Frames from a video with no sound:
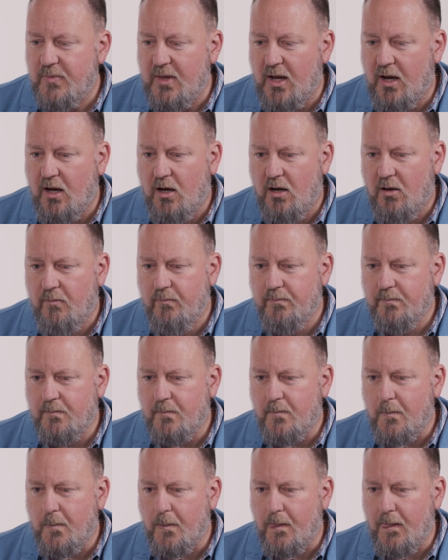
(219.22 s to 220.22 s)
And
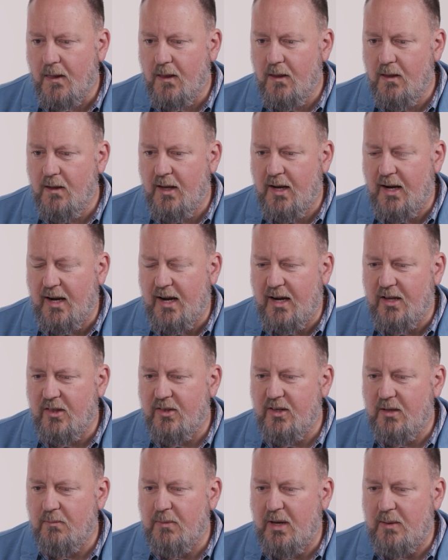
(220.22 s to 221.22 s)
I
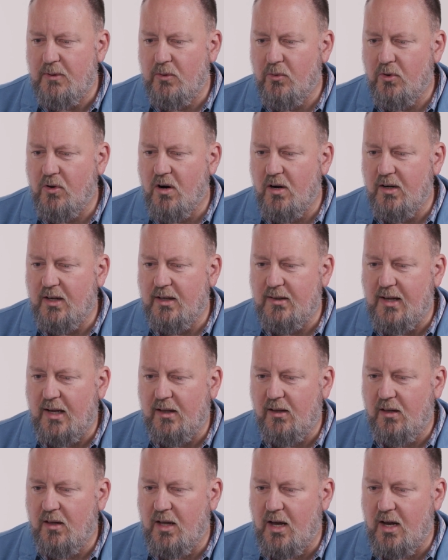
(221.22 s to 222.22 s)
think maybe regarding
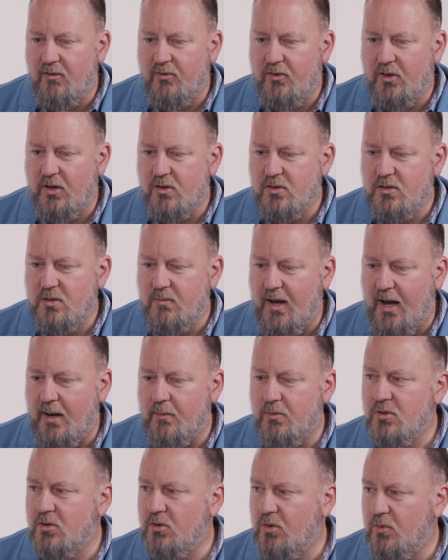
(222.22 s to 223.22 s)
daily life, there are some
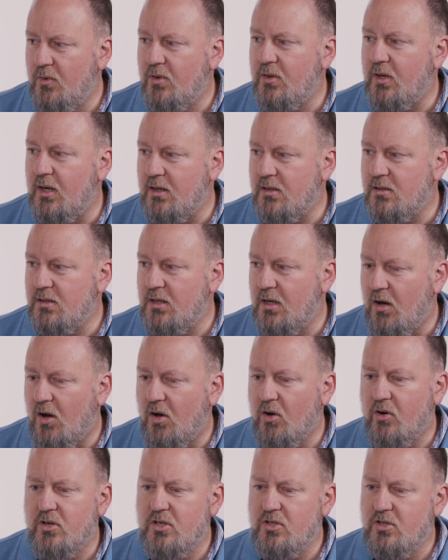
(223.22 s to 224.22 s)
absolute things that
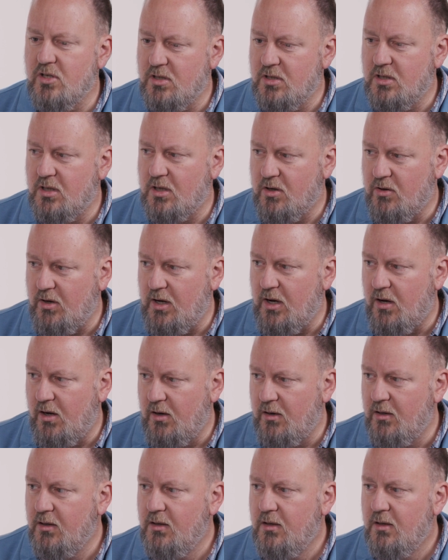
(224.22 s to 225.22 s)
all Christians can agree
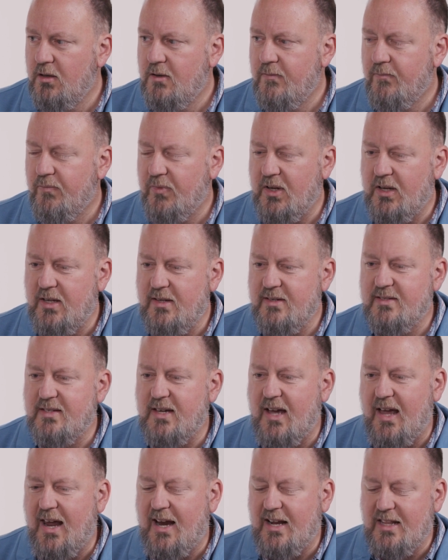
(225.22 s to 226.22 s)
on that he's
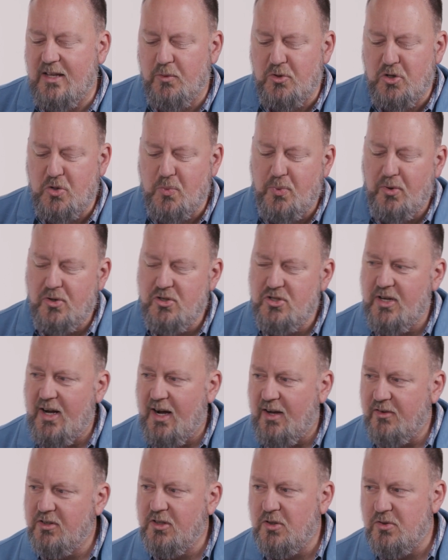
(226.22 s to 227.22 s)
saying. And then when you push it
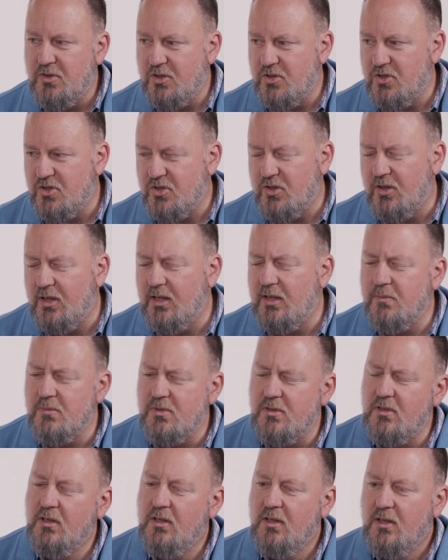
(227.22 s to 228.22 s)
out to those
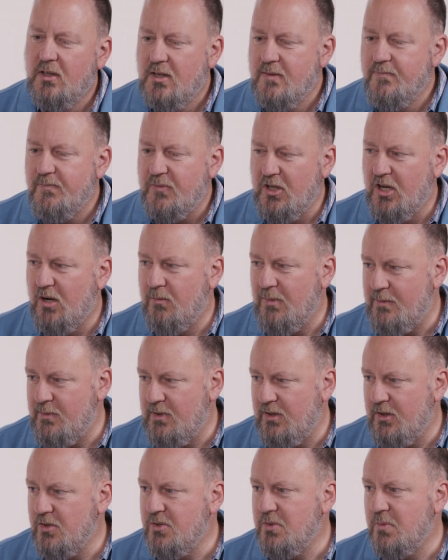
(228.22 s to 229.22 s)
extremes,
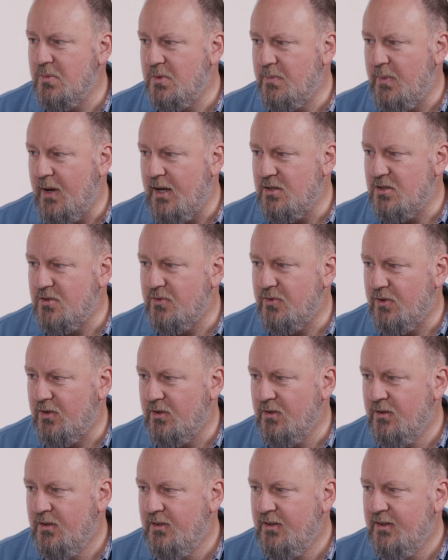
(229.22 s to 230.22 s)
maybe there's some space
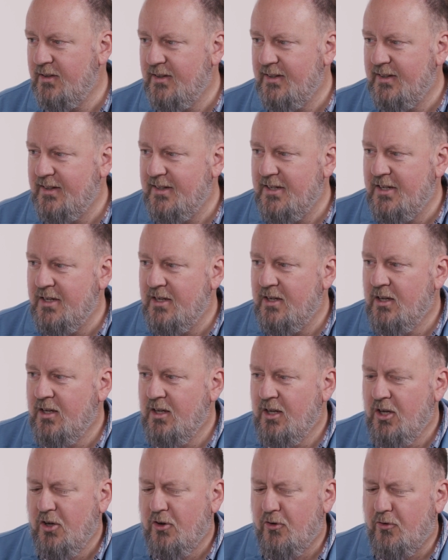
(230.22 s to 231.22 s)
for
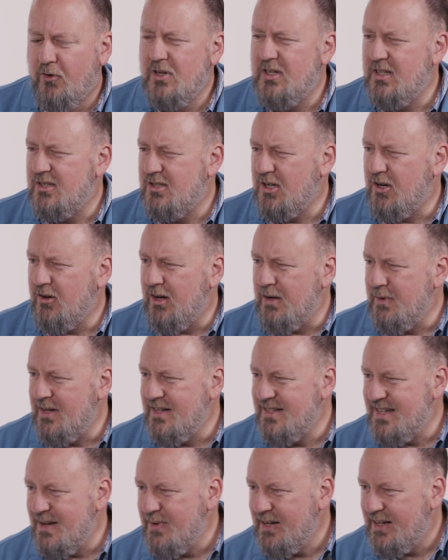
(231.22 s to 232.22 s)
disagreement.
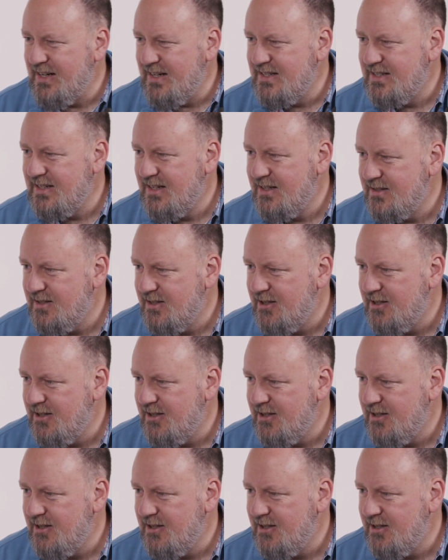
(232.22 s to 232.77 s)
Does that make any sense?